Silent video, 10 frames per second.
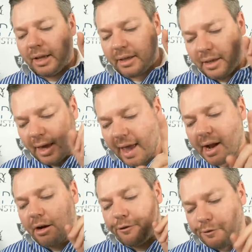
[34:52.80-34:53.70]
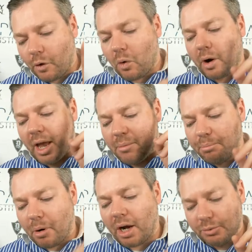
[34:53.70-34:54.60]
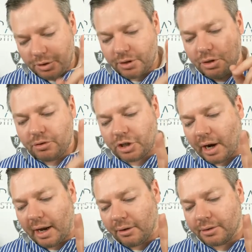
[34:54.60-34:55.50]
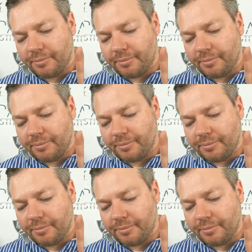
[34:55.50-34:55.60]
care for and bond with a new child.